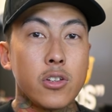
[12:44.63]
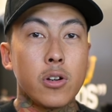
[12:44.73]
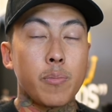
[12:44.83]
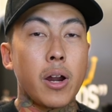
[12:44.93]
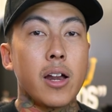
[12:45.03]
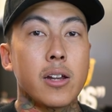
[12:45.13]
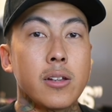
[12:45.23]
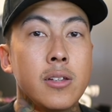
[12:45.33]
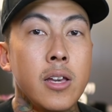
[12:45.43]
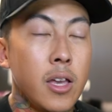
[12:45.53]
to your
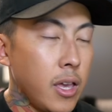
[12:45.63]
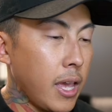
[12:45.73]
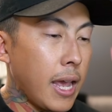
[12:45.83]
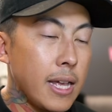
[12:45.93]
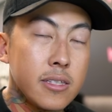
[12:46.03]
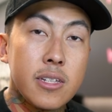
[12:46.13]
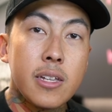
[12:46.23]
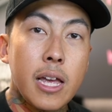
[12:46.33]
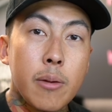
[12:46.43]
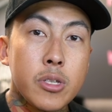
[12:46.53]
product. Etsy and
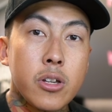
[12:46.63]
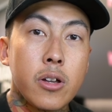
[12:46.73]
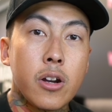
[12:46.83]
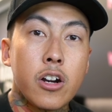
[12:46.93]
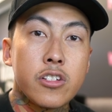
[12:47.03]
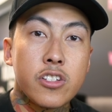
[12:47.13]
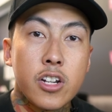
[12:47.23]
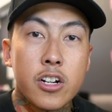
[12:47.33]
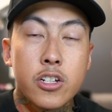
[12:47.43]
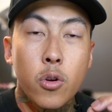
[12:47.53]
Amazon are
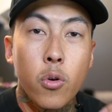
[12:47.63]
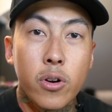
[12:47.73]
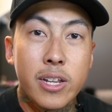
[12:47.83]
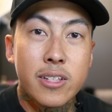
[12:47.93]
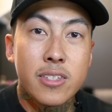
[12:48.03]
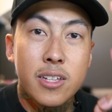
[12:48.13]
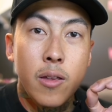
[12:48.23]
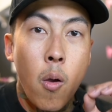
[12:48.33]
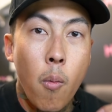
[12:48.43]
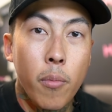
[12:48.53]
search-oriented
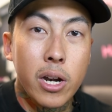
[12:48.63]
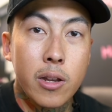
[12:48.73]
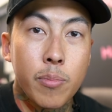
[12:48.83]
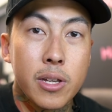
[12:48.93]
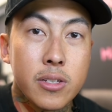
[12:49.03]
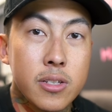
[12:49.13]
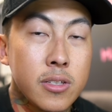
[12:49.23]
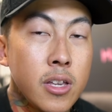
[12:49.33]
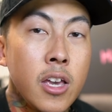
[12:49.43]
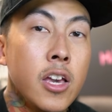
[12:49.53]
marketplaces.